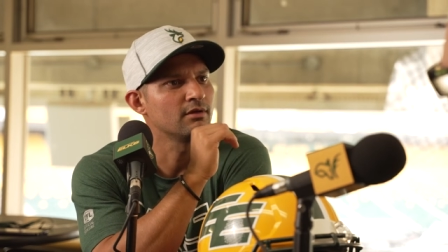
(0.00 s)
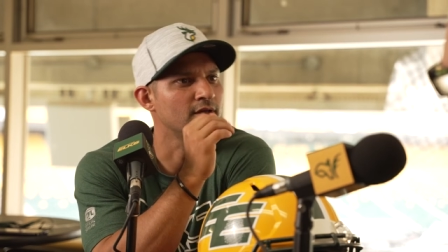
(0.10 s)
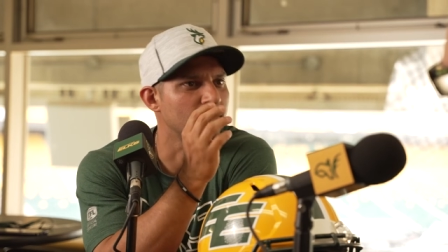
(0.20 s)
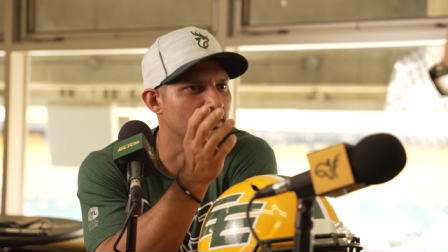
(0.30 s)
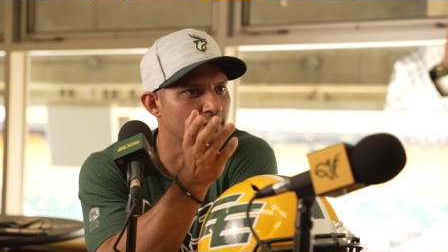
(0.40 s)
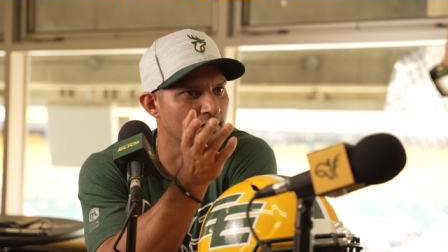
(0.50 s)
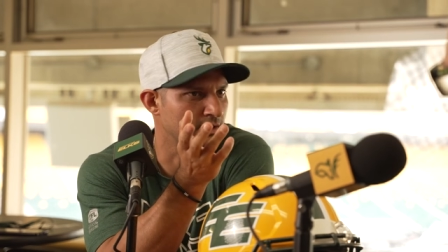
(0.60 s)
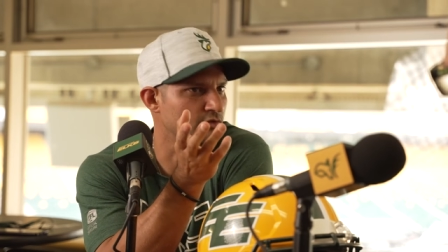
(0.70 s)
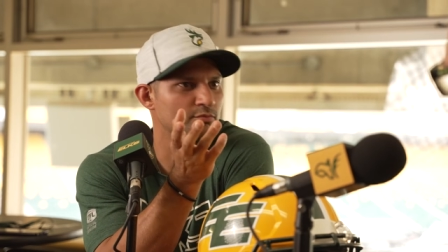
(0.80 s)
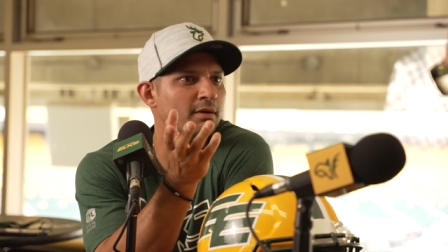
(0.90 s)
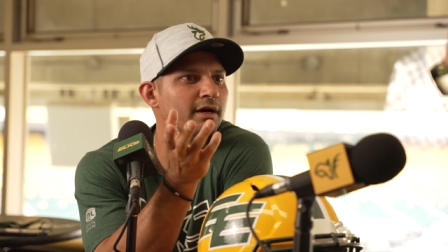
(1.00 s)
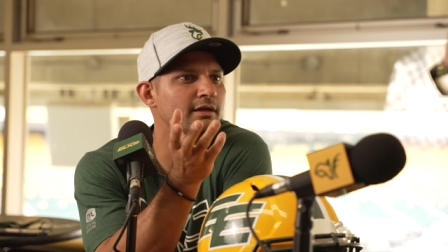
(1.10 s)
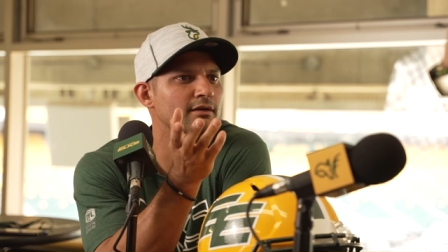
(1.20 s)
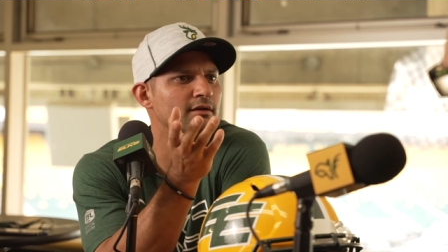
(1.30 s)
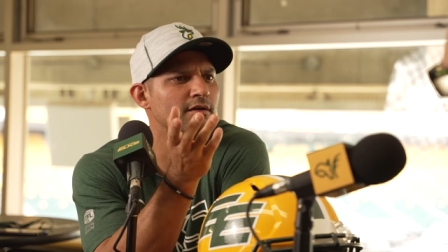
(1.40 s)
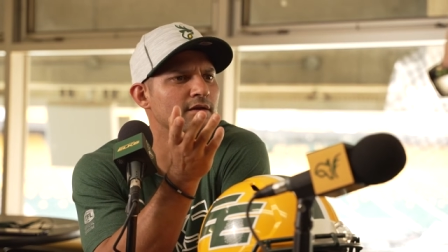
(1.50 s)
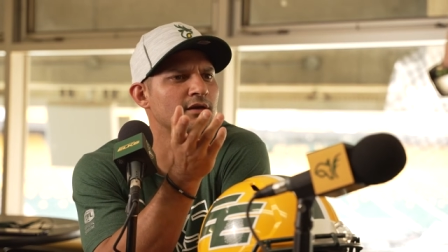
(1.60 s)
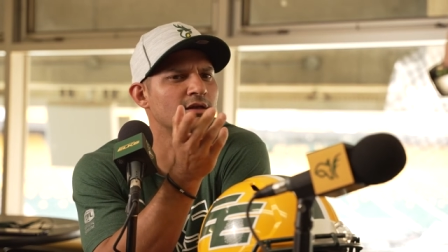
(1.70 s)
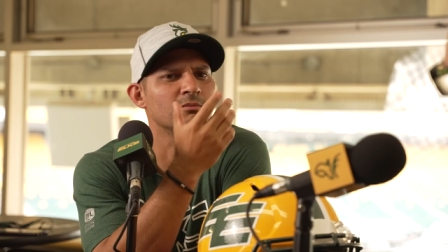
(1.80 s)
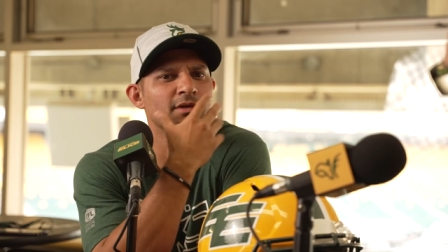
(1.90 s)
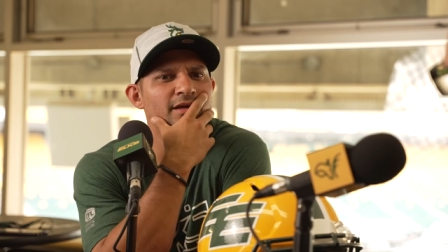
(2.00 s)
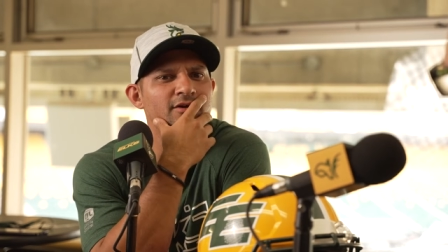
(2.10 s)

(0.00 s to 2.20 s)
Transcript: he yells, punt. And I'm like,